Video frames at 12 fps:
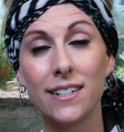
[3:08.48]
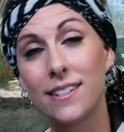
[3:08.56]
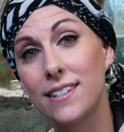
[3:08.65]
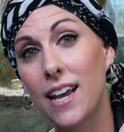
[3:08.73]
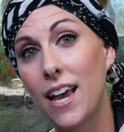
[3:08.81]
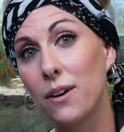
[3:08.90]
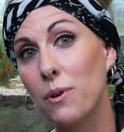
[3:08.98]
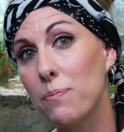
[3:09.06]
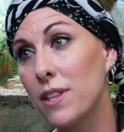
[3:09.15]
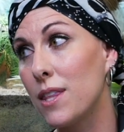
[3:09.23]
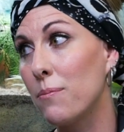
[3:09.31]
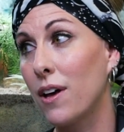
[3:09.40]
Instead,
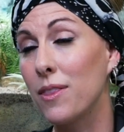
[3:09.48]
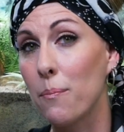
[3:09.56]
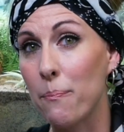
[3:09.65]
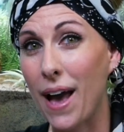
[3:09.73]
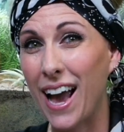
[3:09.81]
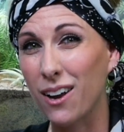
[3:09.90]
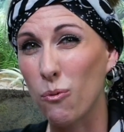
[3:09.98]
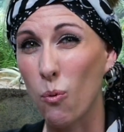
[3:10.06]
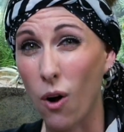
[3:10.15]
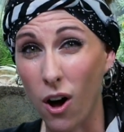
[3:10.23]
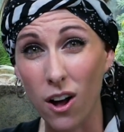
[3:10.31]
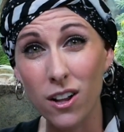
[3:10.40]
we put them on the back
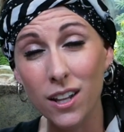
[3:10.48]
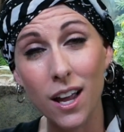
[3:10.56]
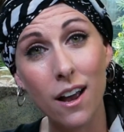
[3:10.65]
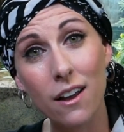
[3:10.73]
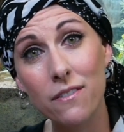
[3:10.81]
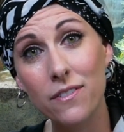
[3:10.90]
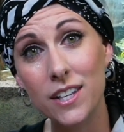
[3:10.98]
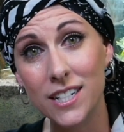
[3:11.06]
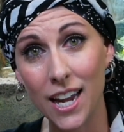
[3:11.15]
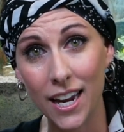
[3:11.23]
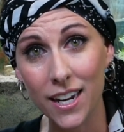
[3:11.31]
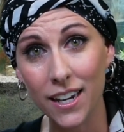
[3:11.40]
wall of
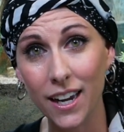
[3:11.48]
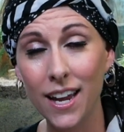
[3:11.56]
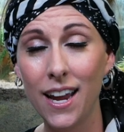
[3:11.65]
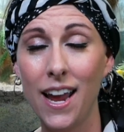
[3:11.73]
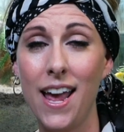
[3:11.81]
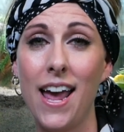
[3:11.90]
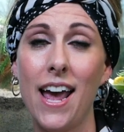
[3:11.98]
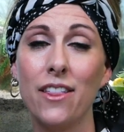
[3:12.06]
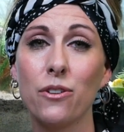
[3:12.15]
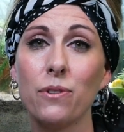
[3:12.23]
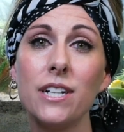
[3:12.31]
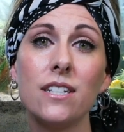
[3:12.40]
the tank.
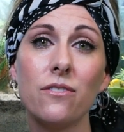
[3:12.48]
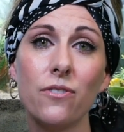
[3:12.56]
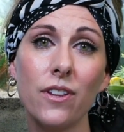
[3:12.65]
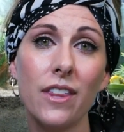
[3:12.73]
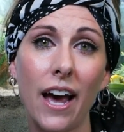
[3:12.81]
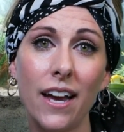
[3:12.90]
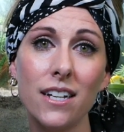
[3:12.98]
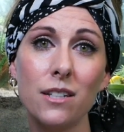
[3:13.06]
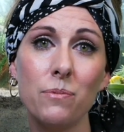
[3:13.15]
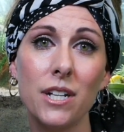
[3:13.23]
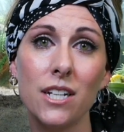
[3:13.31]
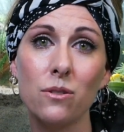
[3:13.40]
And the reason for that
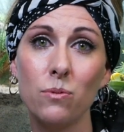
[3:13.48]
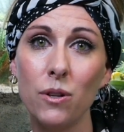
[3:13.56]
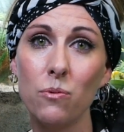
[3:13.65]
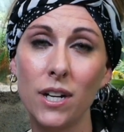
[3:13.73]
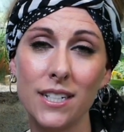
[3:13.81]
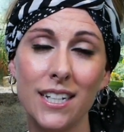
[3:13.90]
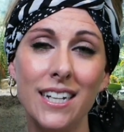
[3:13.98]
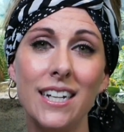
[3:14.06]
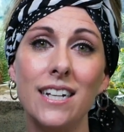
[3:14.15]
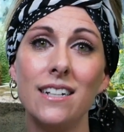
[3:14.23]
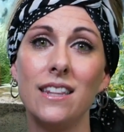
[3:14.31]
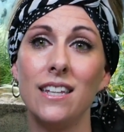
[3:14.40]
is because we want to
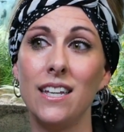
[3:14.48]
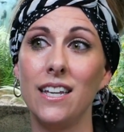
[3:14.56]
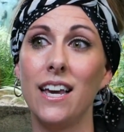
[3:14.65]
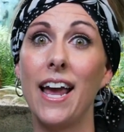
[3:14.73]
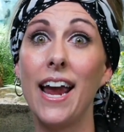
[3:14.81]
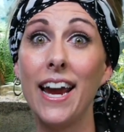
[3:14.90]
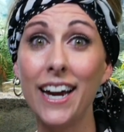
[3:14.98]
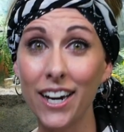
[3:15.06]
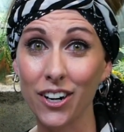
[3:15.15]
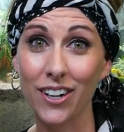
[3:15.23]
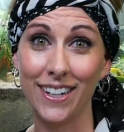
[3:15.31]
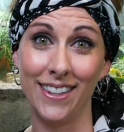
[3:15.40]
heat the
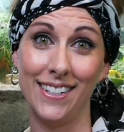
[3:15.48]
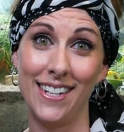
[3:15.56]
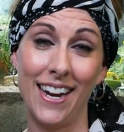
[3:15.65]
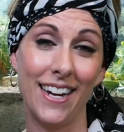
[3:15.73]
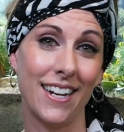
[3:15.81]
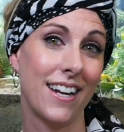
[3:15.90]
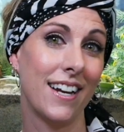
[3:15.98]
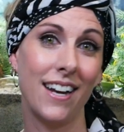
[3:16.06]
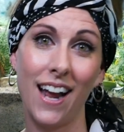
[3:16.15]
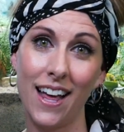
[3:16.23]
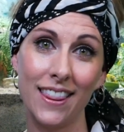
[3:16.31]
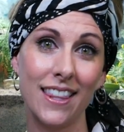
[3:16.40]
air in the tank,
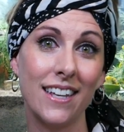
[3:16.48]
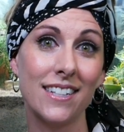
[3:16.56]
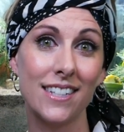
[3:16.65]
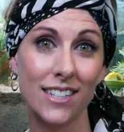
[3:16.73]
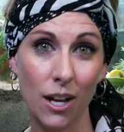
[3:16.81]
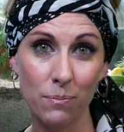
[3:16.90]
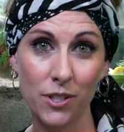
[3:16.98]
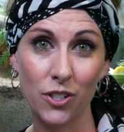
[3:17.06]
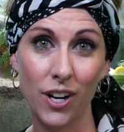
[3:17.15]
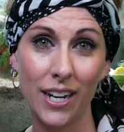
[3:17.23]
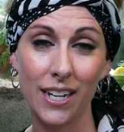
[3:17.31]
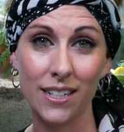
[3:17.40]
not the
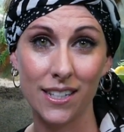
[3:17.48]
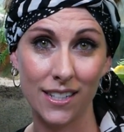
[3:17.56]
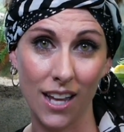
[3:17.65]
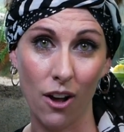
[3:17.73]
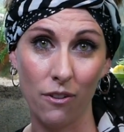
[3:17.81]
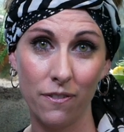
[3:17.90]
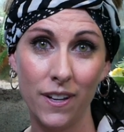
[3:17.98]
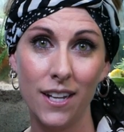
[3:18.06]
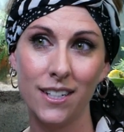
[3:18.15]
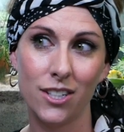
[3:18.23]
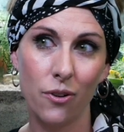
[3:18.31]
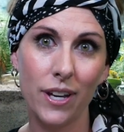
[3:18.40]
substrate itself.
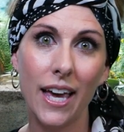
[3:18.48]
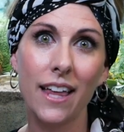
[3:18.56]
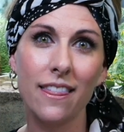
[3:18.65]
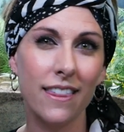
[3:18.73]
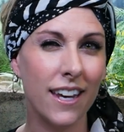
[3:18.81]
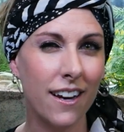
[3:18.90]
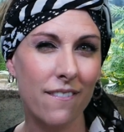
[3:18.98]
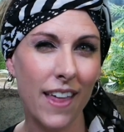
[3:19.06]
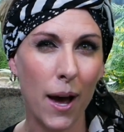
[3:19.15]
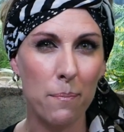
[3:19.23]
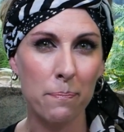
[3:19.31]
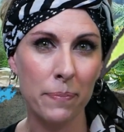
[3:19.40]
So again, think
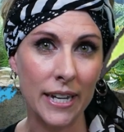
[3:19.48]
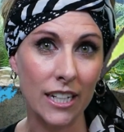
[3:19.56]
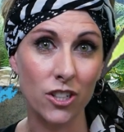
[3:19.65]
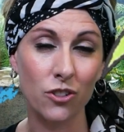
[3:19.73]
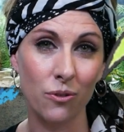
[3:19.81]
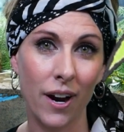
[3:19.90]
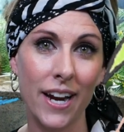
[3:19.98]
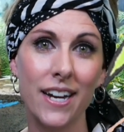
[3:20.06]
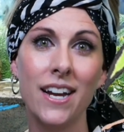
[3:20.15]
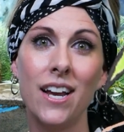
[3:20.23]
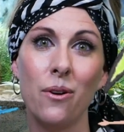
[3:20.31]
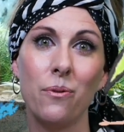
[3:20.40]
of that beach,
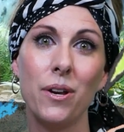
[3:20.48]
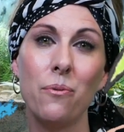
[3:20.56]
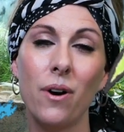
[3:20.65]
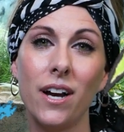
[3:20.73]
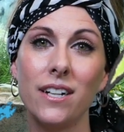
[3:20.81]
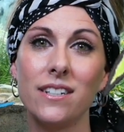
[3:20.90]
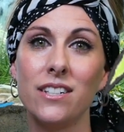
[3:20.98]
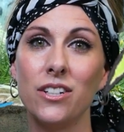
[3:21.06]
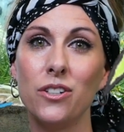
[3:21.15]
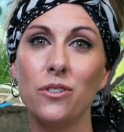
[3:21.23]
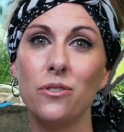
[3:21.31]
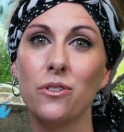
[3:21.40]
right? We want
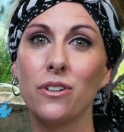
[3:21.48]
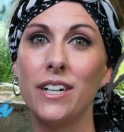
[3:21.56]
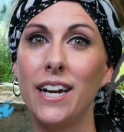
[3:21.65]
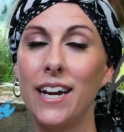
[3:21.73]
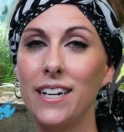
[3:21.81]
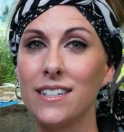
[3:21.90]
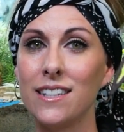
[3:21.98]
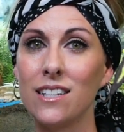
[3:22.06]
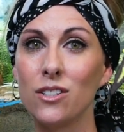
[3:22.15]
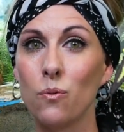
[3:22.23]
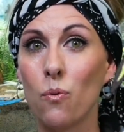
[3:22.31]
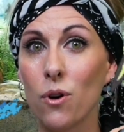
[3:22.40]
to create
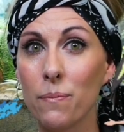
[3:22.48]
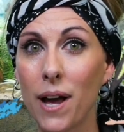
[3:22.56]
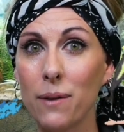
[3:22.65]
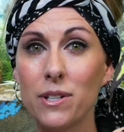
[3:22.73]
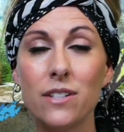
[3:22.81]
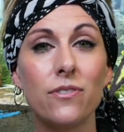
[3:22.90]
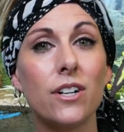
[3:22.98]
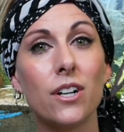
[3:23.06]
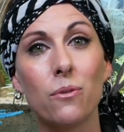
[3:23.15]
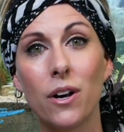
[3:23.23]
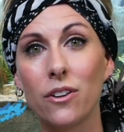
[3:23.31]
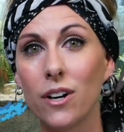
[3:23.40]
this warm
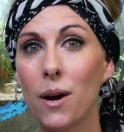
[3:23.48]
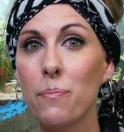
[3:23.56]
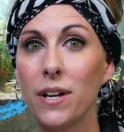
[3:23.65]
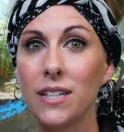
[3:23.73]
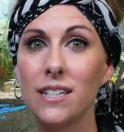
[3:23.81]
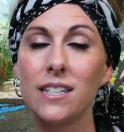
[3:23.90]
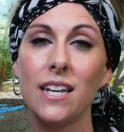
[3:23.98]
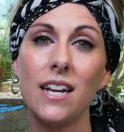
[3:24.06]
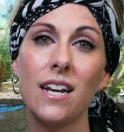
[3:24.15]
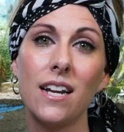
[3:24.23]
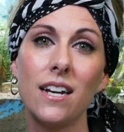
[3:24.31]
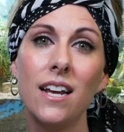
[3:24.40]
atmosphere while they're up on the
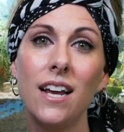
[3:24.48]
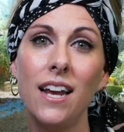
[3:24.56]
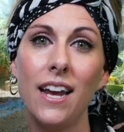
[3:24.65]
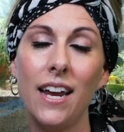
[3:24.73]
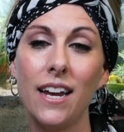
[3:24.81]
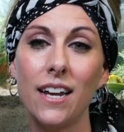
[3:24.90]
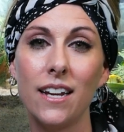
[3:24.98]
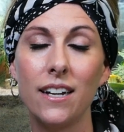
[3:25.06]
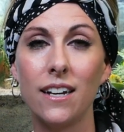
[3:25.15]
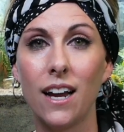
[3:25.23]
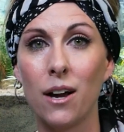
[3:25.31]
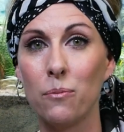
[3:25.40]
sand,
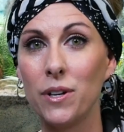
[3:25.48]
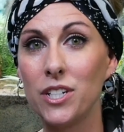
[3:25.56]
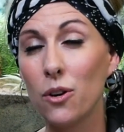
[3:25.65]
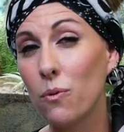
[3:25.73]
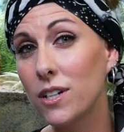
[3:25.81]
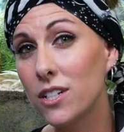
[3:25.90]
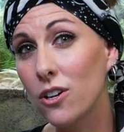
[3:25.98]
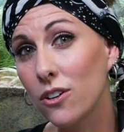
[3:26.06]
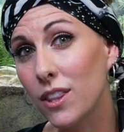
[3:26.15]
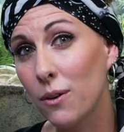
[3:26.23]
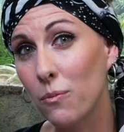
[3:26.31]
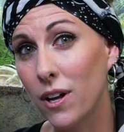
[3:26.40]
and we don't want to
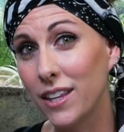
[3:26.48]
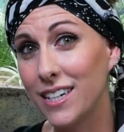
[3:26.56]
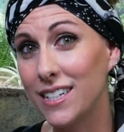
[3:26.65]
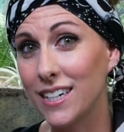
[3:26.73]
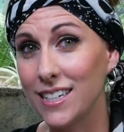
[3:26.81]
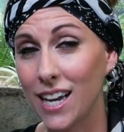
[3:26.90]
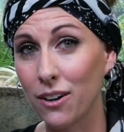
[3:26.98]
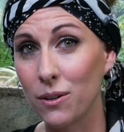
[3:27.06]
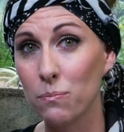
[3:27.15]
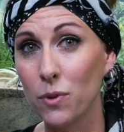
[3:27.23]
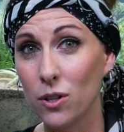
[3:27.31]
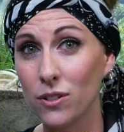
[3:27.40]
hurt them while they dig
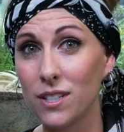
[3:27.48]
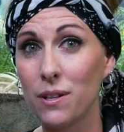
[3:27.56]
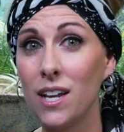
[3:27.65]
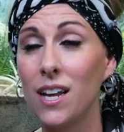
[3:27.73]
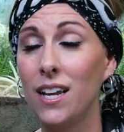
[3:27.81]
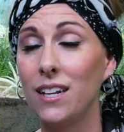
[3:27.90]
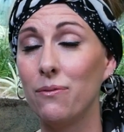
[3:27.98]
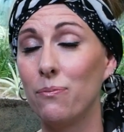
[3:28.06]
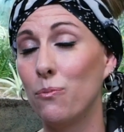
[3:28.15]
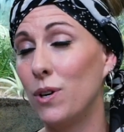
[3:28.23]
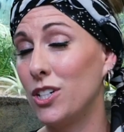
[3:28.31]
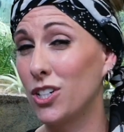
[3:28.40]
down and molt,
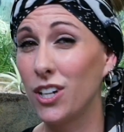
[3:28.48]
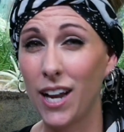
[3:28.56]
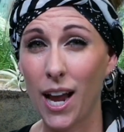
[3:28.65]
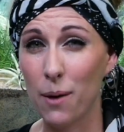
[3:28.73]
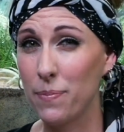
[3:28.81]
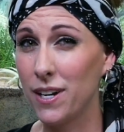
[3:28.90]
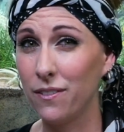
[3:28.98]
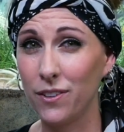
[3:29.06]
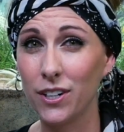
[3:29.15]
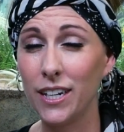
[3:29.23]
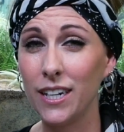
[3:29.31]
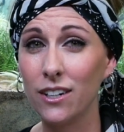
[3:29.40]
which could happen
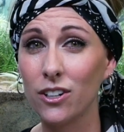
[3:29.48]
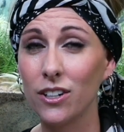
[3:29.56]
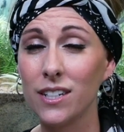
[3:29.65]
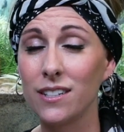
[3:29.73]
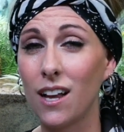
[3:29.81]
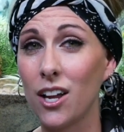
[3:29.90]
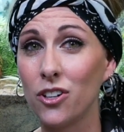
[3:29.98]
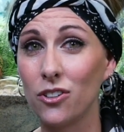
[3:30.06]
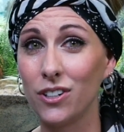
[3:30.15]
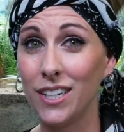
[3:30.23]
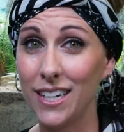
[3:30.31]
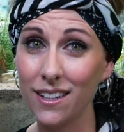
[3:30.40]
if your heater is
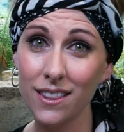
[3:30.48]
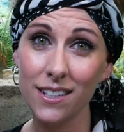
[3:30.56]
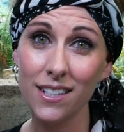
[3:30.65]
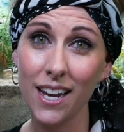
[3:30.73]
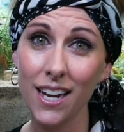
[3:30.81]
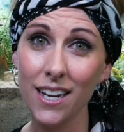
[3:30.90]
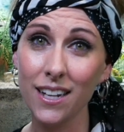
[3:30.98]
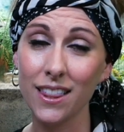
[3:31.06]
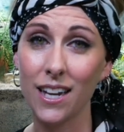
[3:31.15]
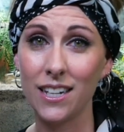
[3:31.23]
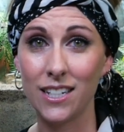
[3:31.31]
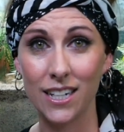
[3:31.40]
underneath the
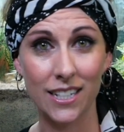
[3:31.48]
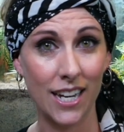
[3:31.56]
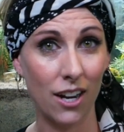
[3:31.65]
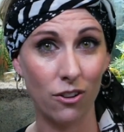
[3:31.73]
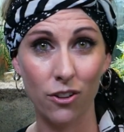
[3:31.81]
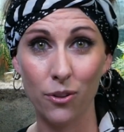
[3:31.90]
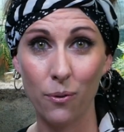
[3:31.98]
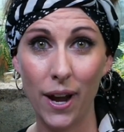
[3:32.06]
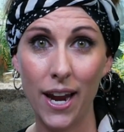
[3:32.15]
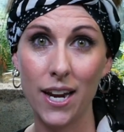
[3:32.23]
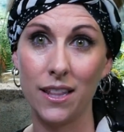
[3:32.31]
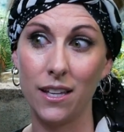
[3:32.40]
tank. They dig down all the
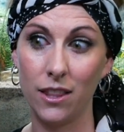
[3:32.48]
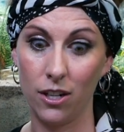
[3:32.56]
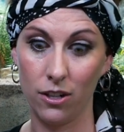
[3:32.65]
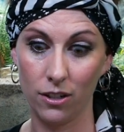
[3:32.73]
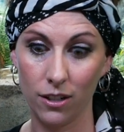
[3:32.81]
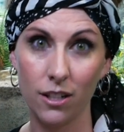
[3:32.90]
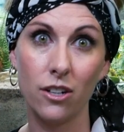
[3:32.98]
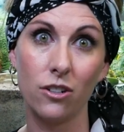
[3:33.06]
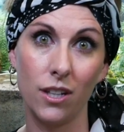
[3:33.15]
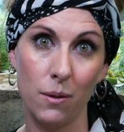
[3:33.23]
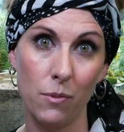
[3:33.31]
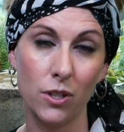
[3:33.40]
way and then they're
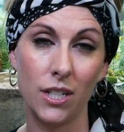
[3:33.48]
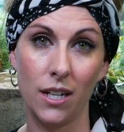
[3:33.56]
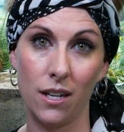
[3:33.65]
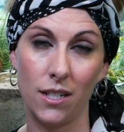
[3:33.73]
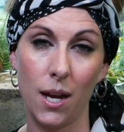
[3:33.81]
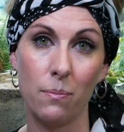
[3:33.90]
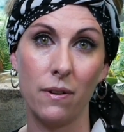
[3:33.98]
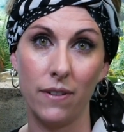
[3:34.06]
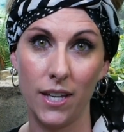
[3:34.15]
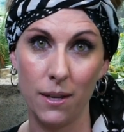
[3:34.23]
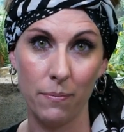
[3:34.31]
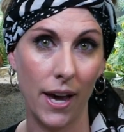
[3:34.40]
literally molting on top
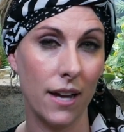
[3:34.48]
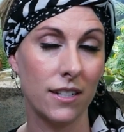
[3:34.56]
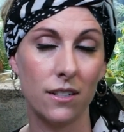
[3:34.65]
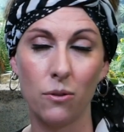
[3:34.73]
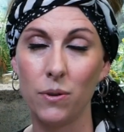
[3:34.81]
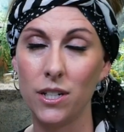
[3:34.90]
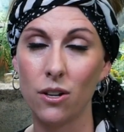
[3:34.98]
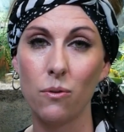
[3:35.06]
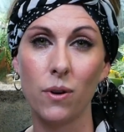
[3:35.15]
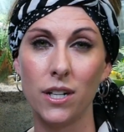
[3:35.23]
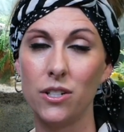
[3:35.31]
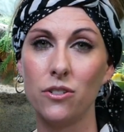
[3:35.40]
of a heat mat. So we
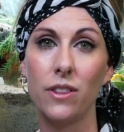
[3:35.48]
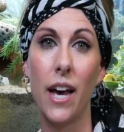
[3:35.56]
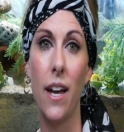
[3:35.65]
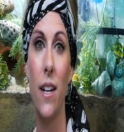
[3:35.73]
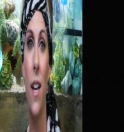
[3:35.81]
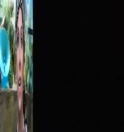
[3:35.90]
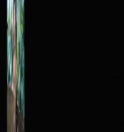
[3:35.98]
don't want to do that.